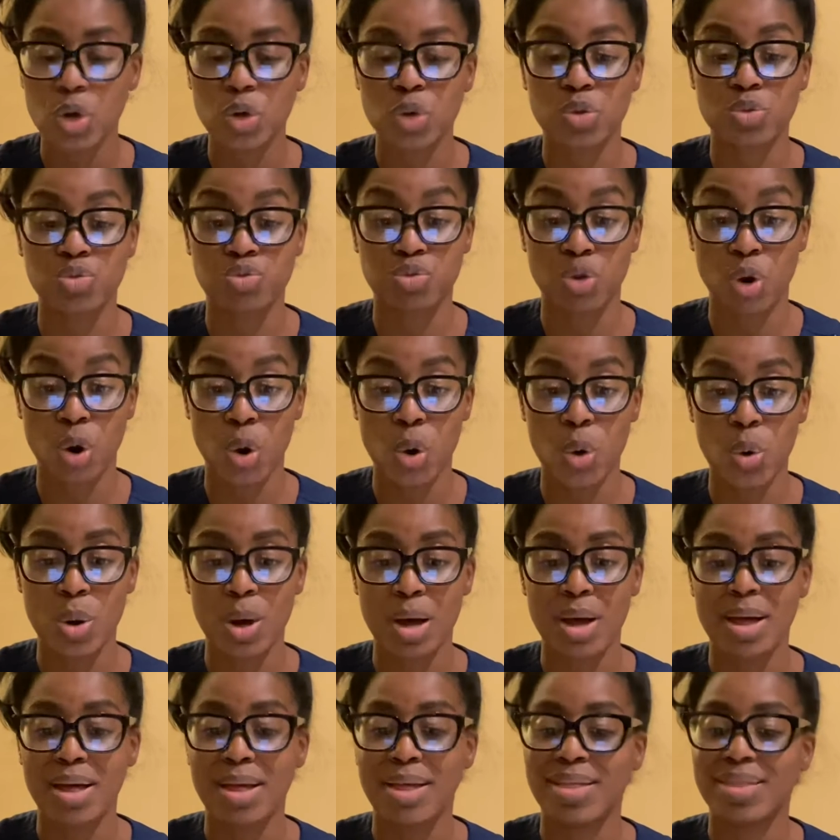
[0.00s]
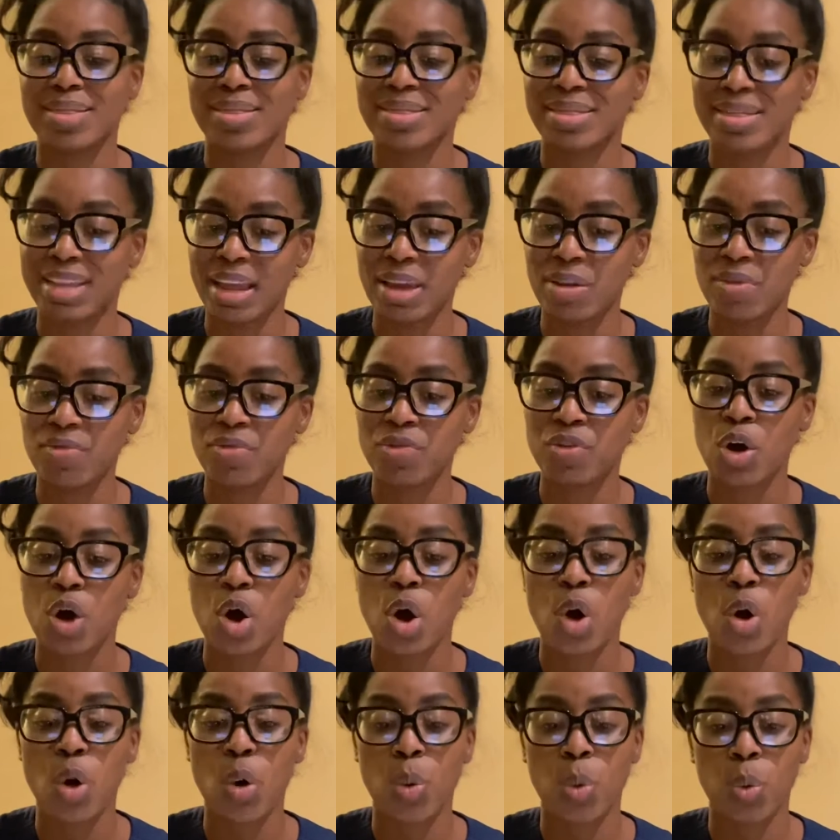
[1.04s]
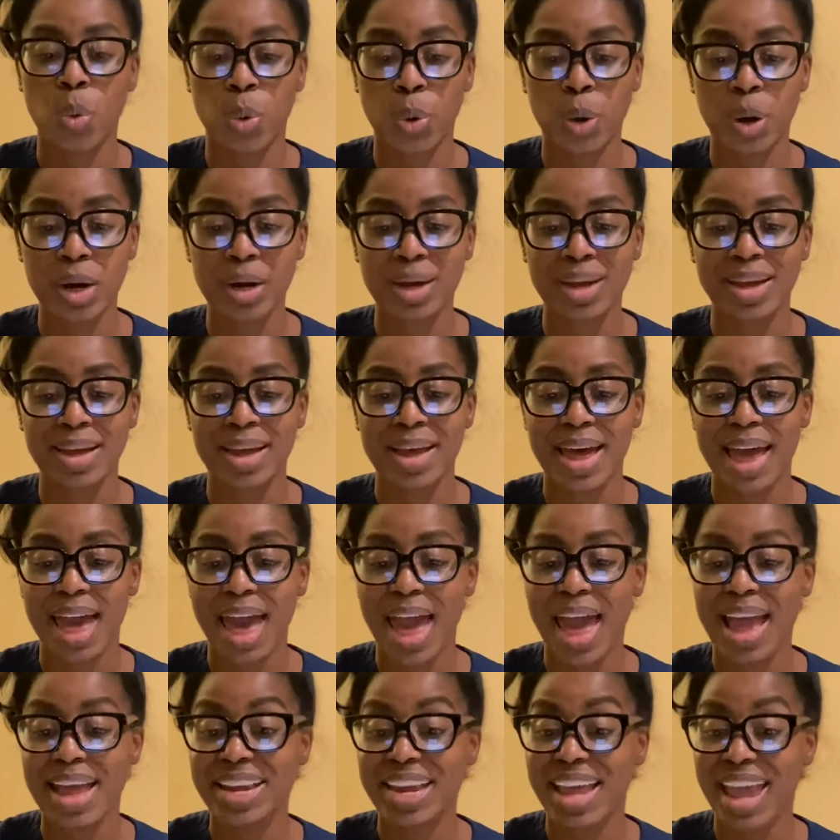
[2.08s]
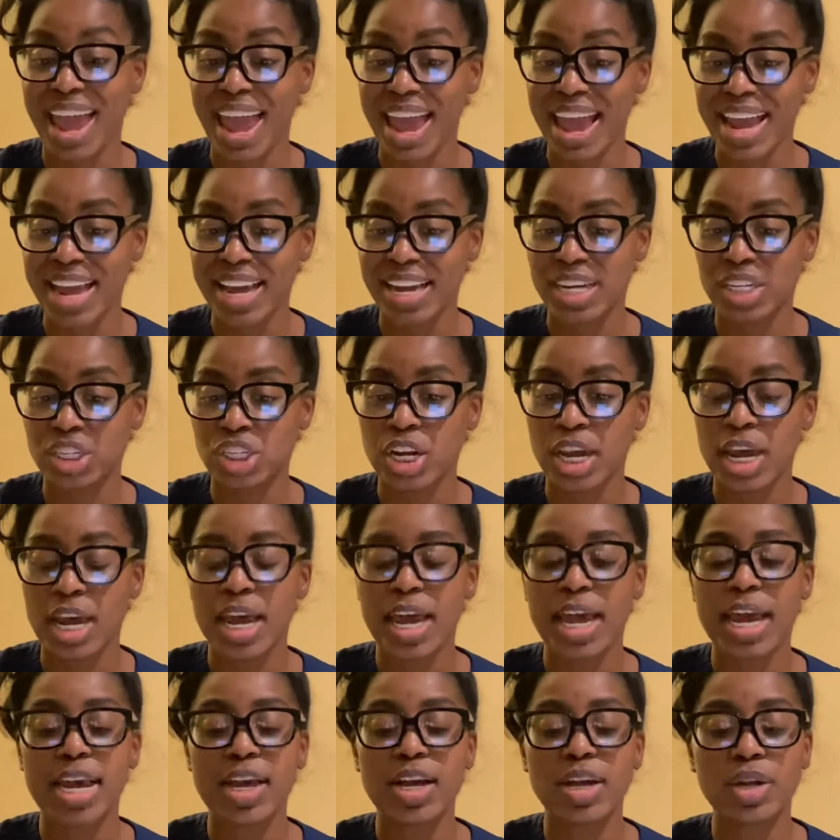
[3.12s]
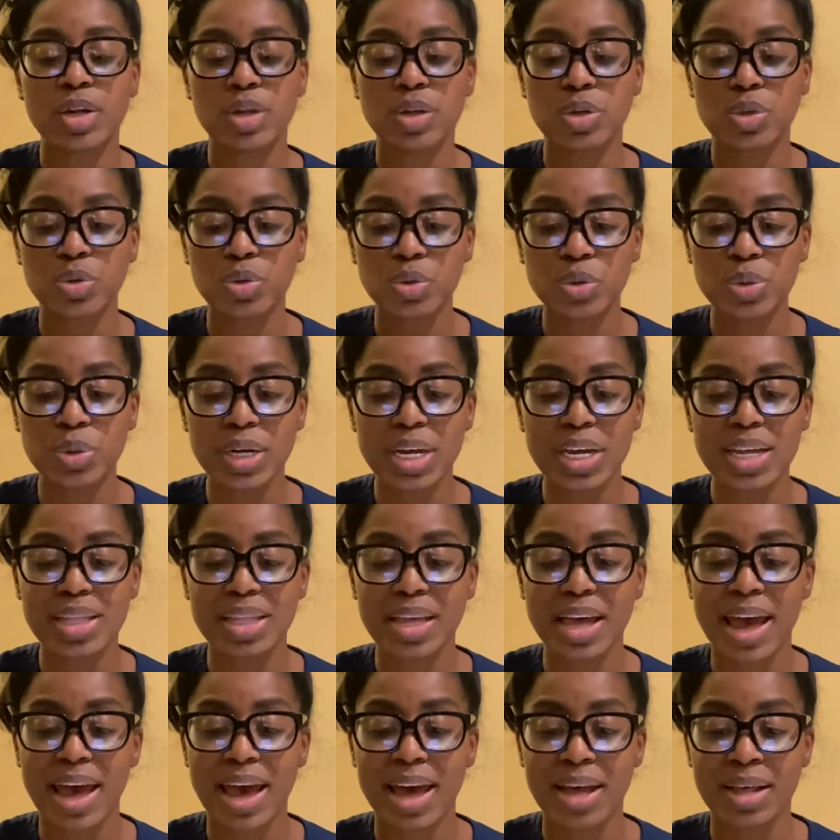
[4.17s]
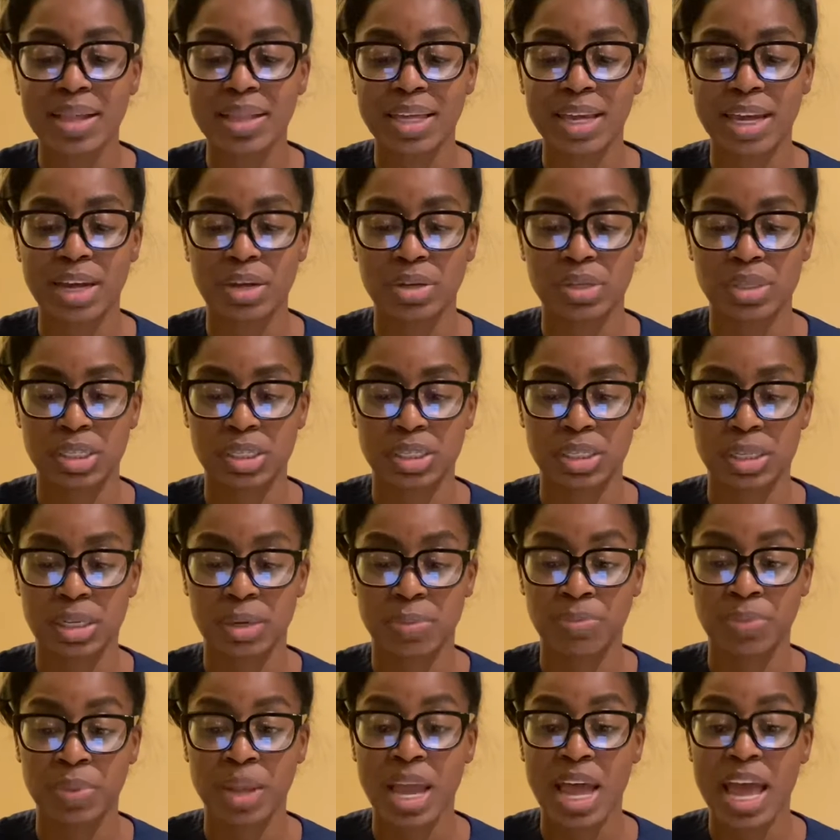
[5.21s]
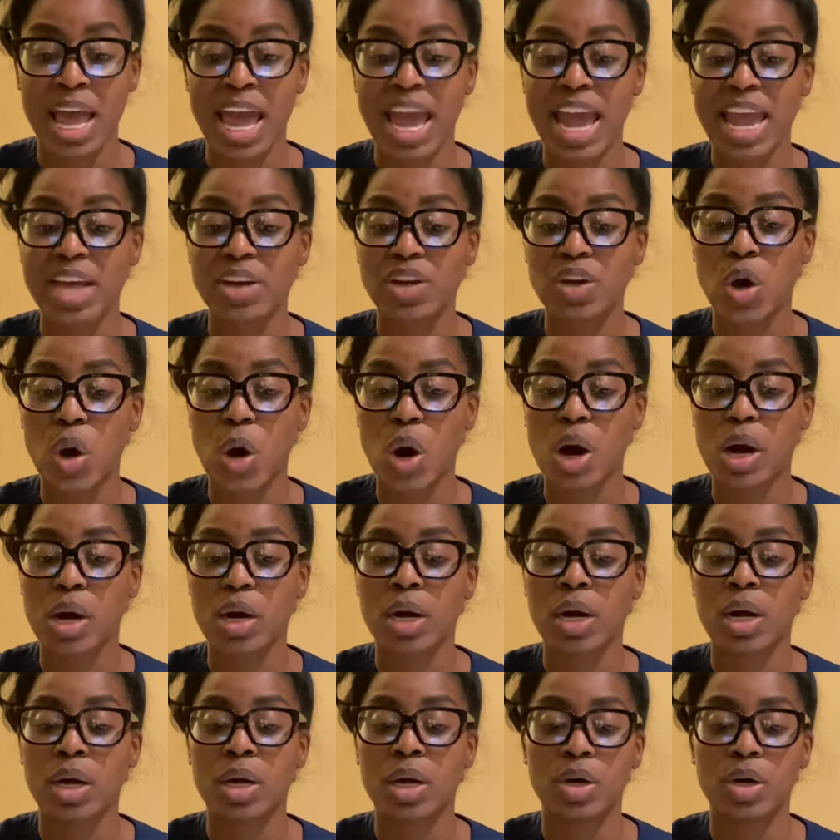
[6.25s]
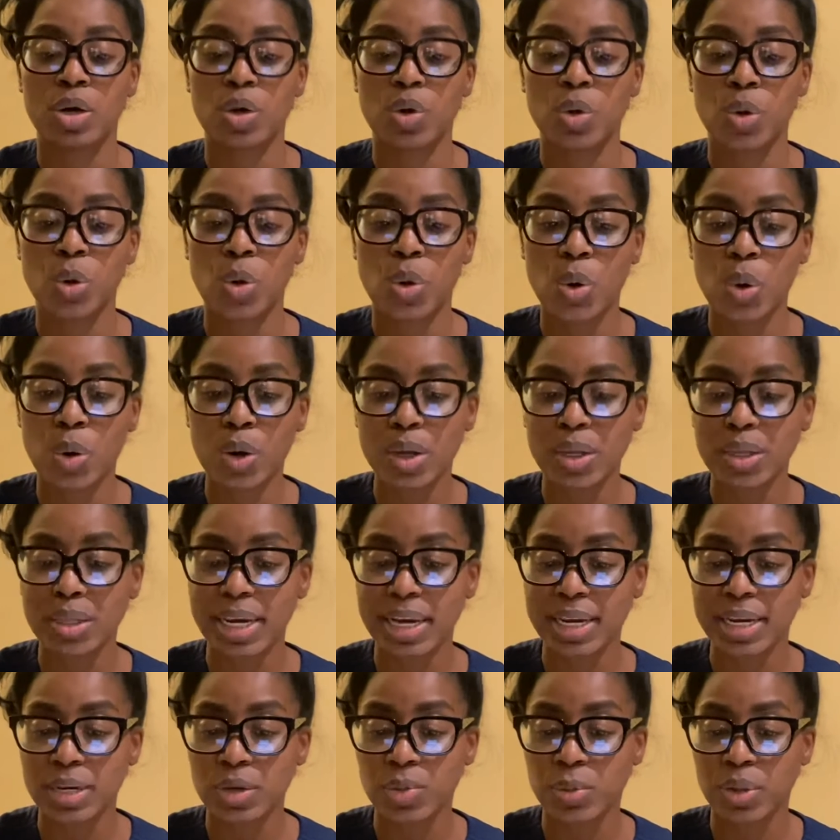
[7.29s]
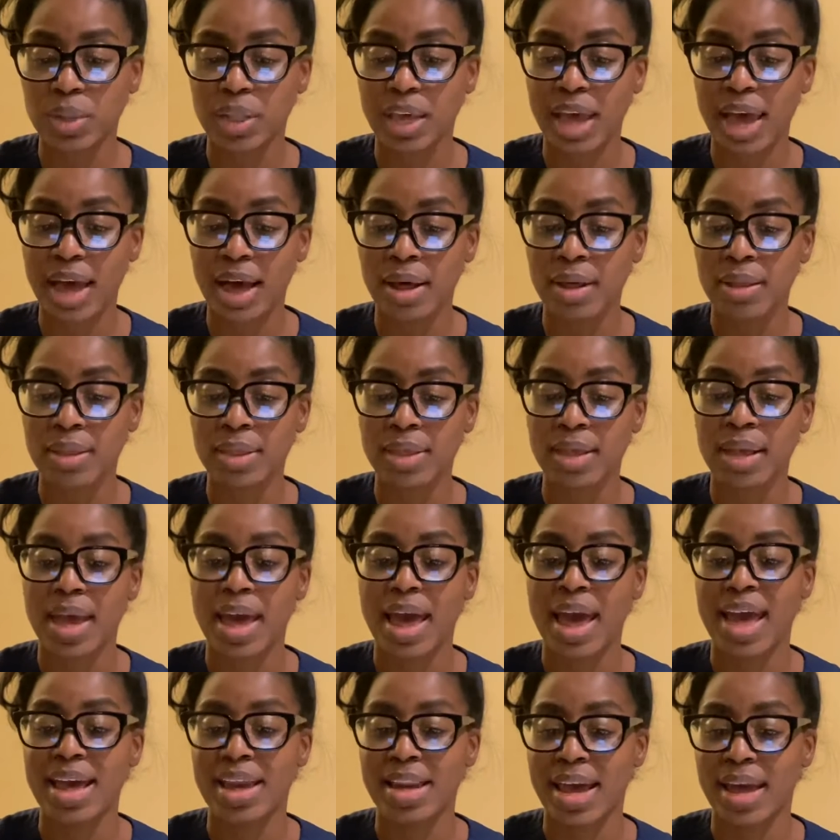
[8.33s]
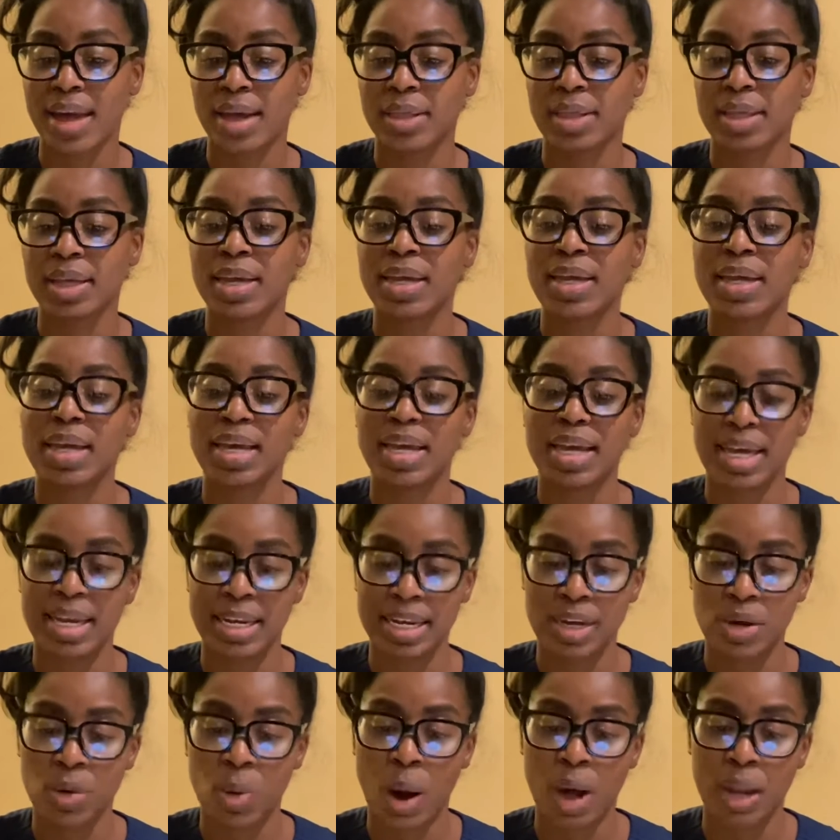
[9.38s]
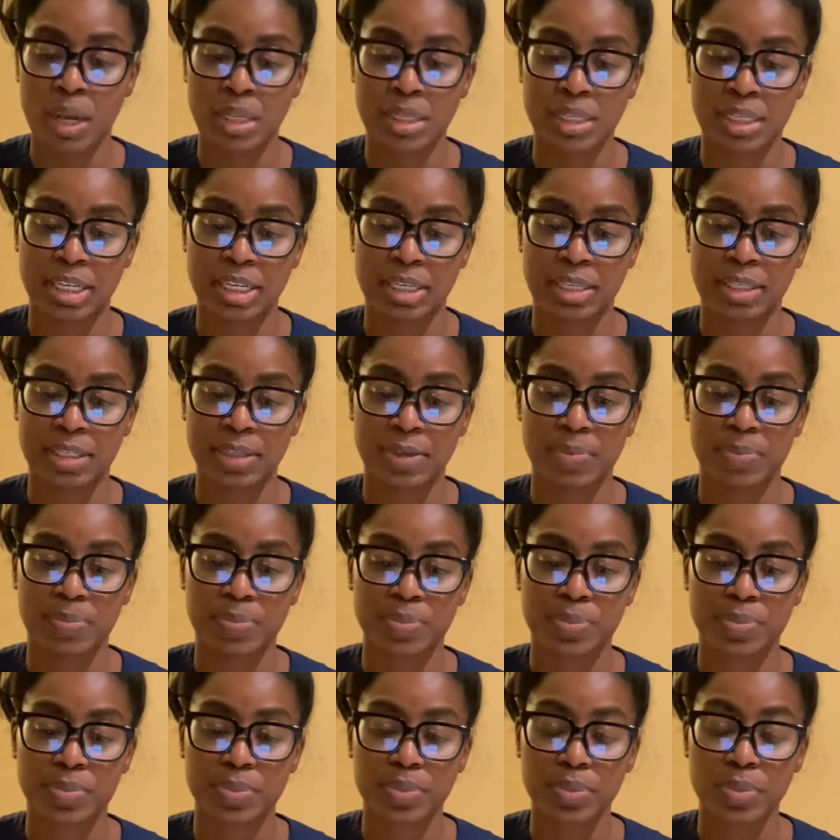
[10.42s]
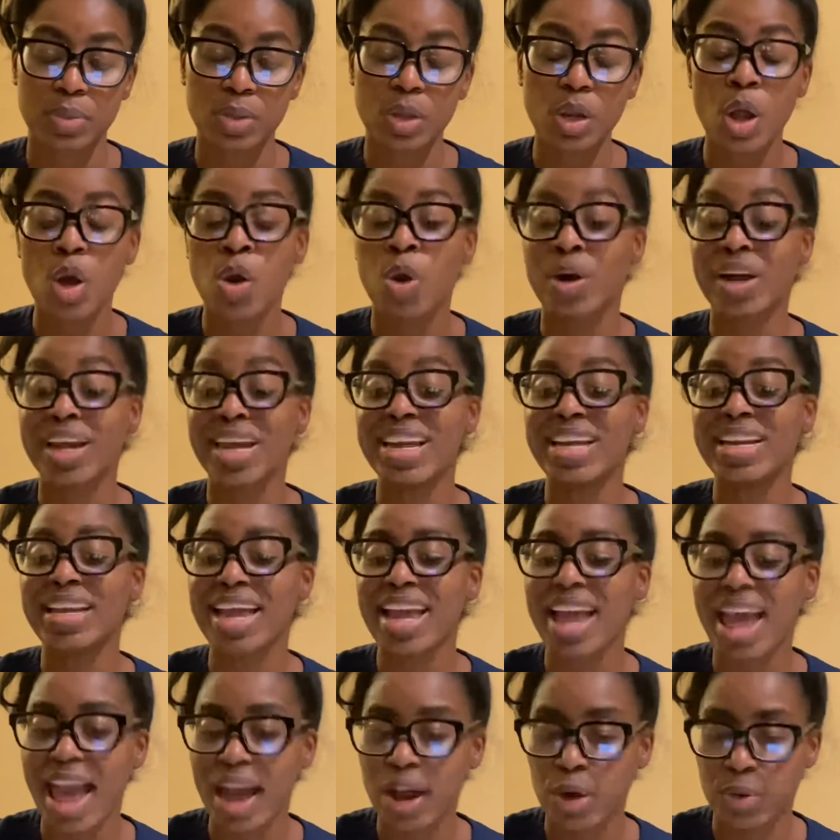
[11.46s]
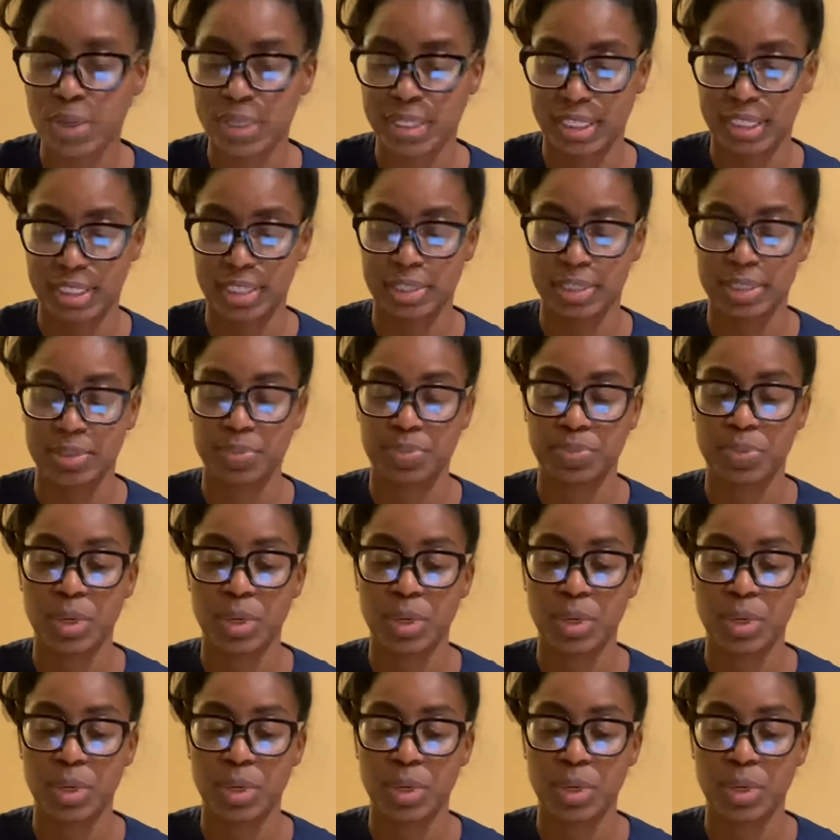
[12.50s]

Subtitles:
grow, live, work, and age, including the healthcare system, and are correlated with health and health inequalities or inequities.